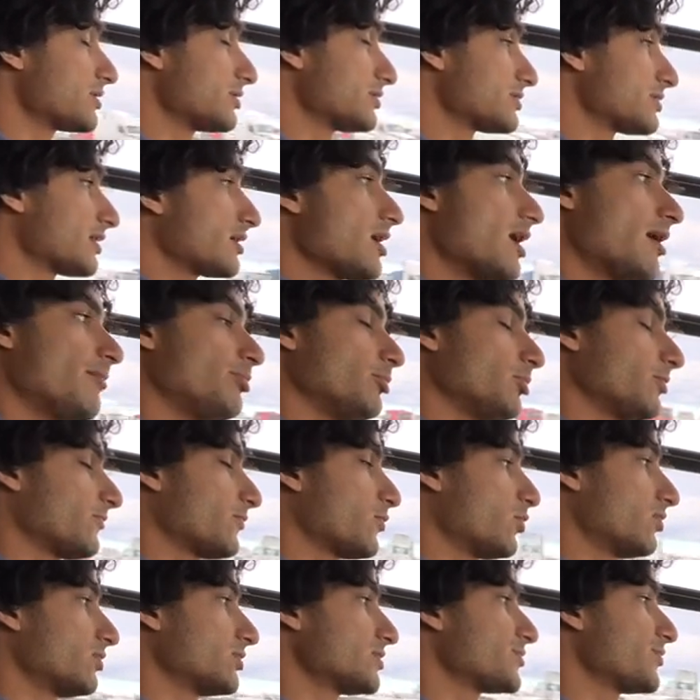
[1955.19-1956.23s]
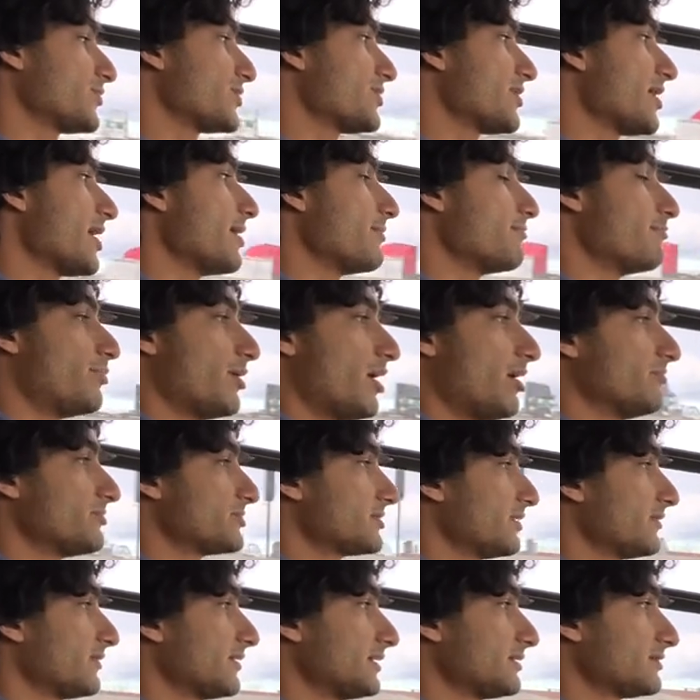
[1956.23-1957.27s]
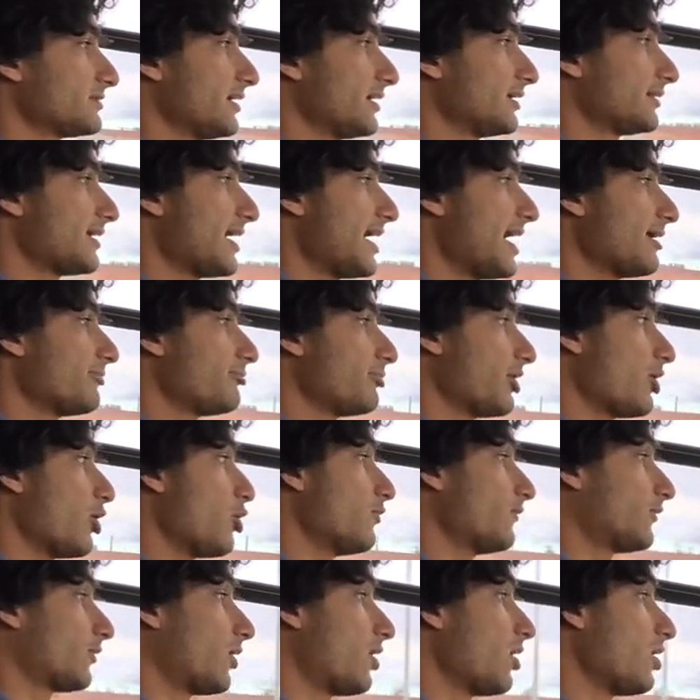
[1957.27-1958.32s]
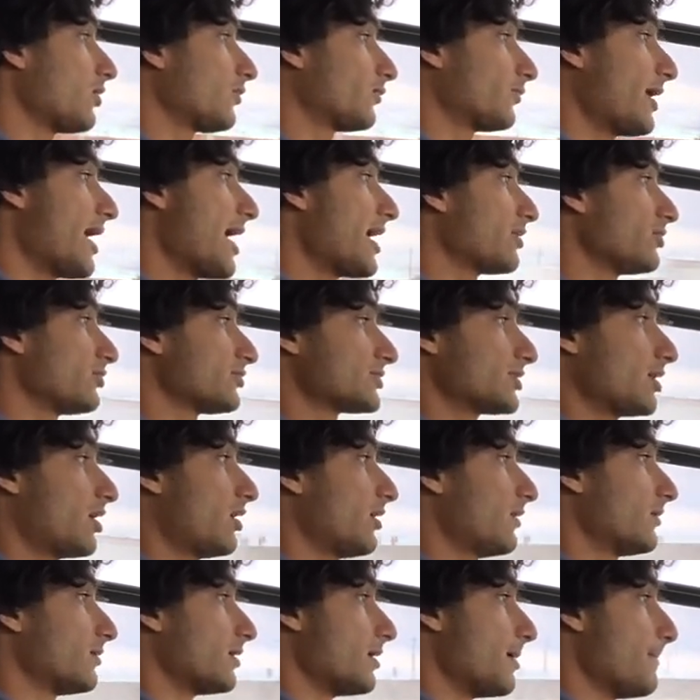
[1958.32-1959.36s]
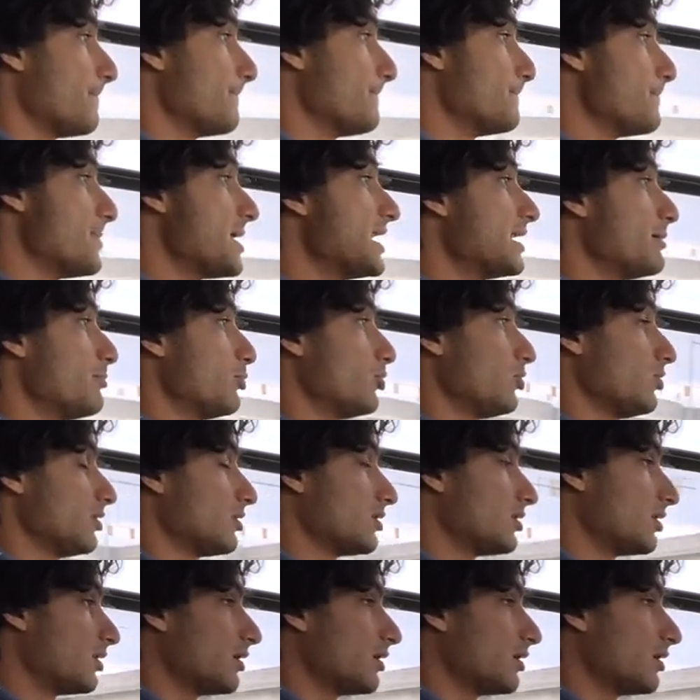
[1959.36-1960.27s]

There's a couple, of course, when you hit bumps and things like that, but overall the rattles are minimal.